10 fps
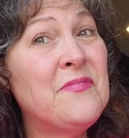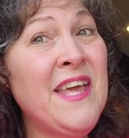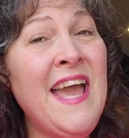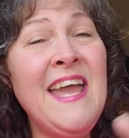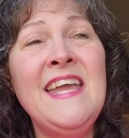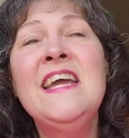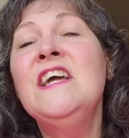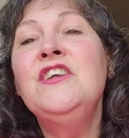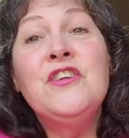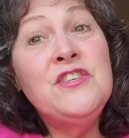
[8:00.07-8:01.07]
okay?
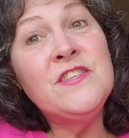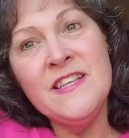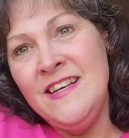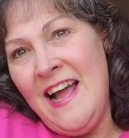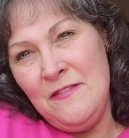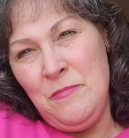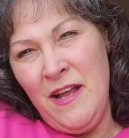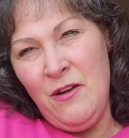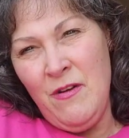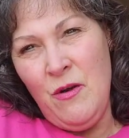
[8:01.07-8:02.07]
You're just gonna have to
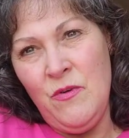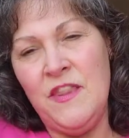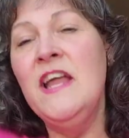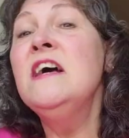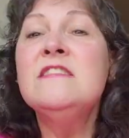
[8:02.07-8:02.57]
play around with it.